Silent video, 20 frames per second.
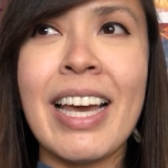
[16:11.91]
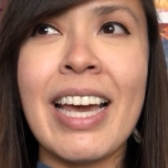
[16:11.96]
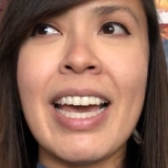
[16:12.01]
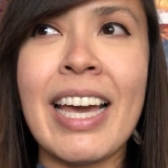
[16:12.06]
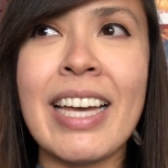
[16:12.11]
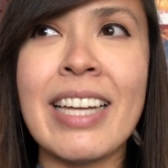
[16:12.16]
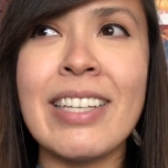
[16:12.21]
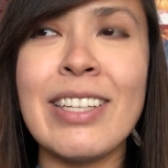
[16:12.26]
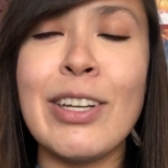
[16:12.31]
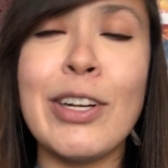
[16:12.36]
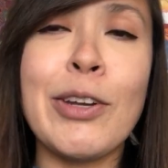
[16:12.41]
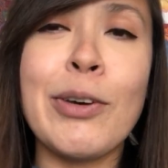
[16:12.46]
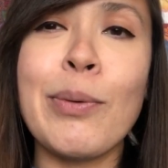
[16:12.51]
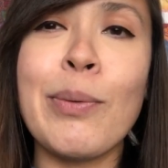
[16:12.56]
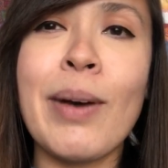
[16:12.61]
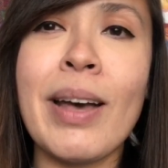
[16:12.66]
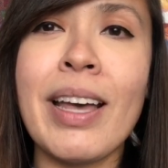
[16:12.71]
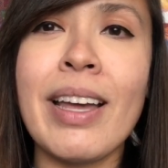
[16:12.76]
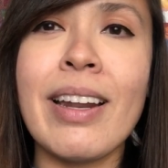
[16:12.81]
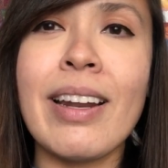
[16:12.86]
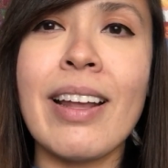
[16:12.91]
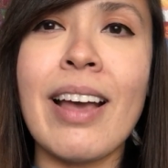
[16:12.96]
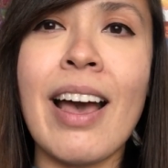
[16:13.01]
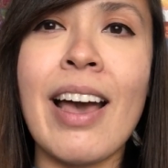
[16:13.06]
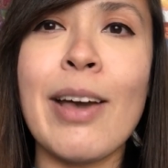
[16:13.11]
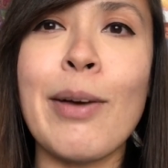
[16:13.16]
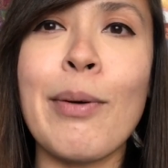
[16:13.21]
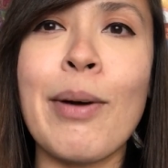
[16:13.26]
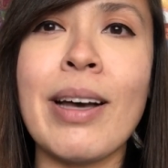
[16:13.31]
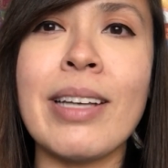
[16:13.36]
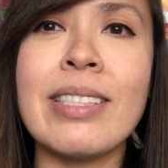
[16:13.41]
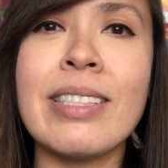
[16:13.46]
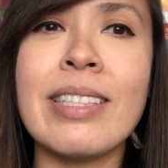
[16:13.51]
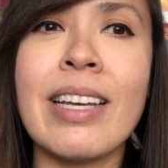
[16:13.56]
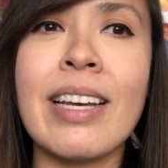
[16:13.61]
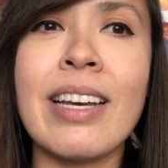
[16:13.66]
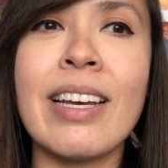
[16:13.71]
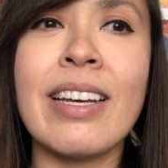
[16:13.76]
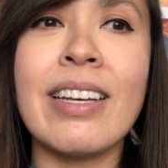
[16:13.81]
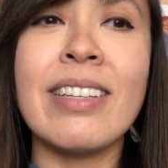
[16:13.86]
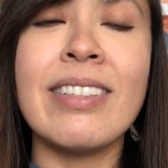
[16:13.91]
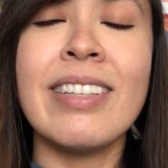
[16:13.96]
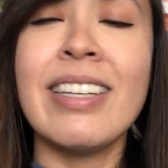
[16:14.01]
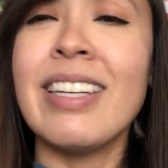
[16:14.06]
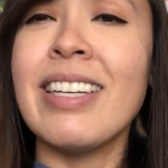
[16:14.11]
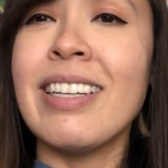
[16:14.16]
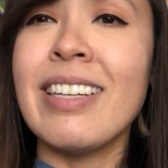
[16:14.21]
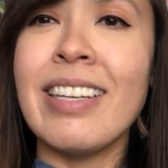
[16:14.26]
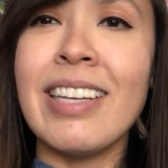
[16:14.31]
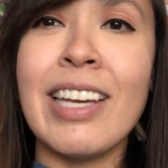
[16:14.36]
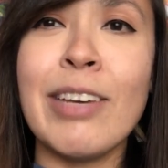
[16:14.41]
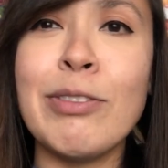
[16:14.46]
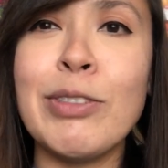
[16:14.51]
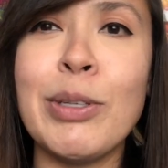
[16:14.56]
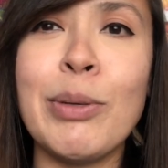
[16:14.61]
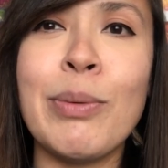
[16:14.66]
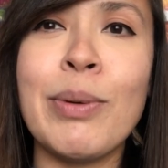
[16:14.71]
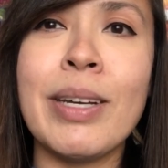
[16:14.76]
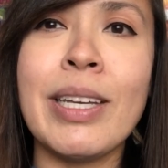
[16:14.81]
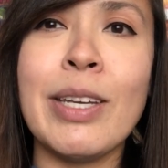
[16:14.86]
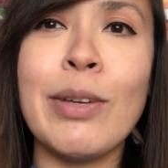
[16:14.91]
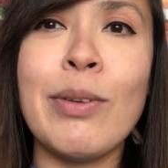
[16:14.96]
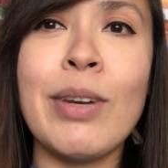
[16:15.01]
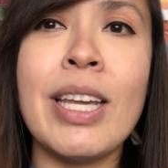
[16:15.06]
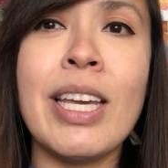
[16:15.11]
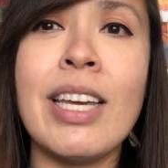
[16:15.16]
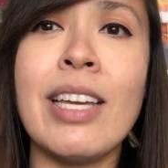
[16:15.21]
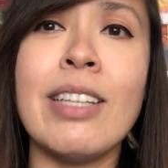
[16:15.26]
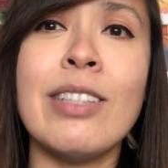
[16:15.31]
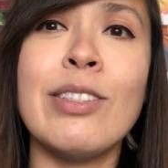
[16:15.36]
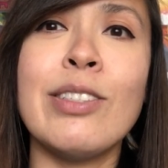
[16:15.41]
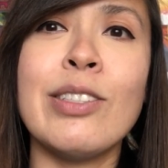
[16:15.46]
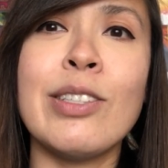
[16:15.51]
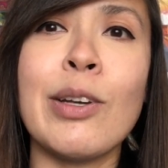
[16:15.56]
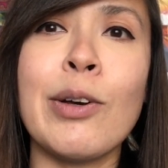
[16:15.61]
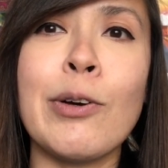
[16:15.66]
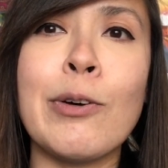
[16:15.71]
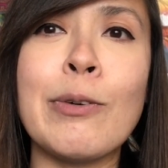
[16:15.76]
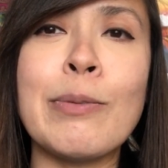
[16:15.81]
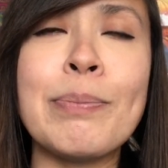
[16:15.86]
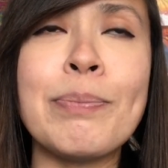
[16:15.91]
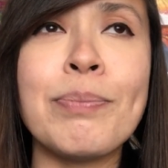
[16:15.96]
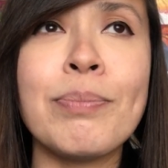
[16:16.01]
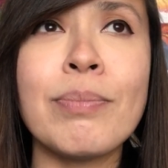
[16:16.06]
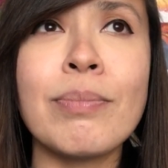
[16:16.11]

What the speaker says: And you know what? Ayahuasca gives you what you need. So